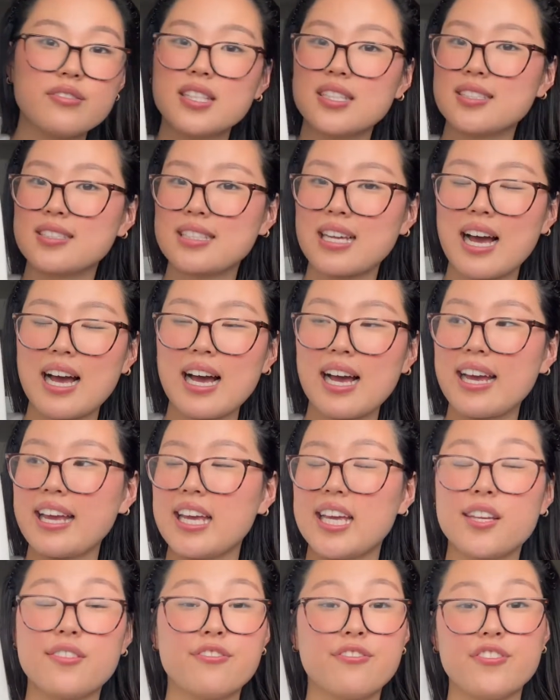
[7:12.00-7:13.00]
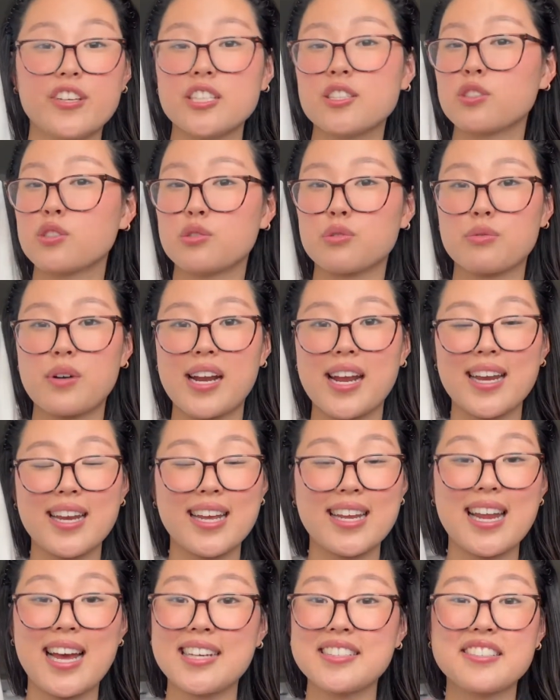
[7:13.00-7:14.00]
this guy. It fits great.
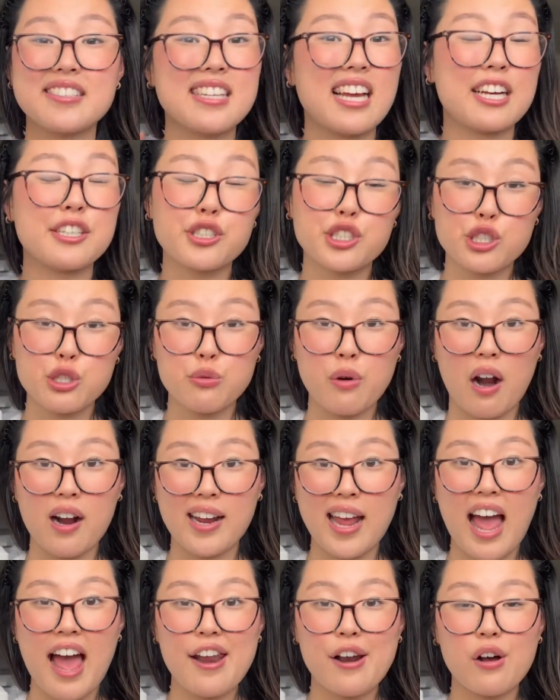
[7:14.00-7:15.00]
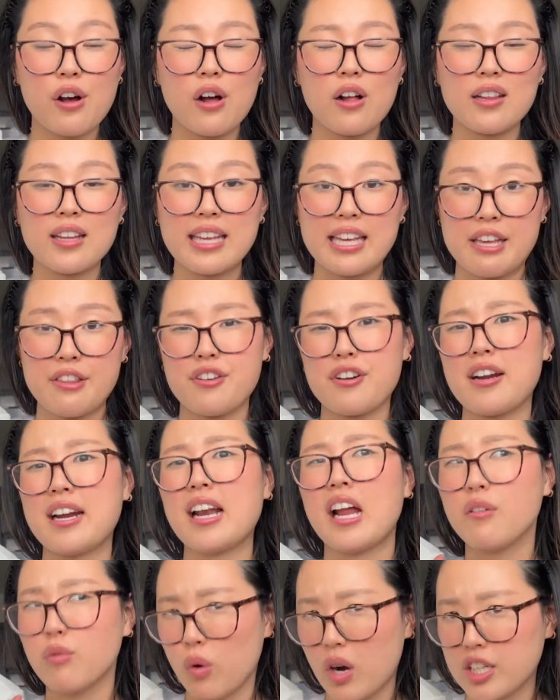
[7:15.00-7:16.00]
It has not shrunk at all either, and
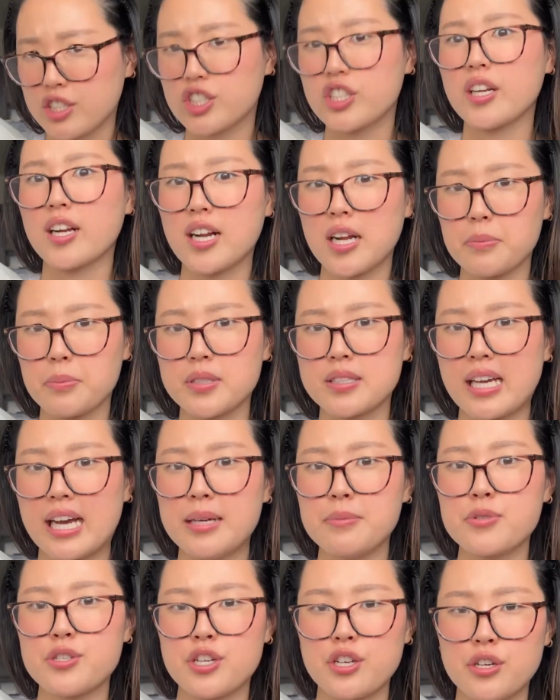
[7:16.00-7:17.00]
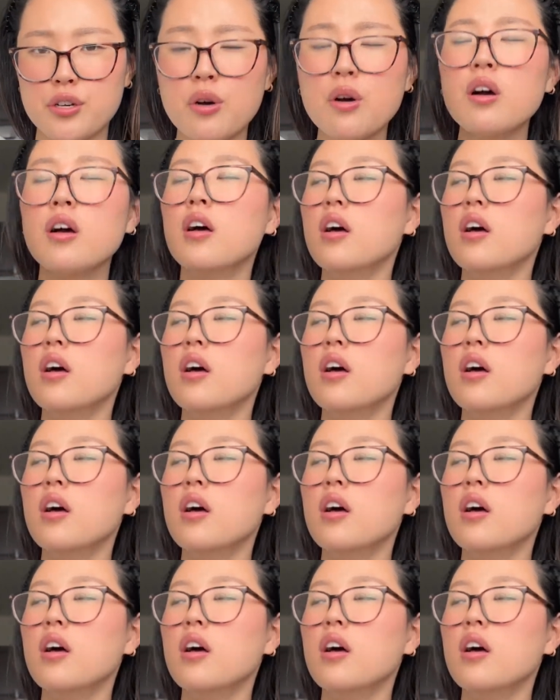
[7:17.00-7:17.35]
I've washed it a couple times too.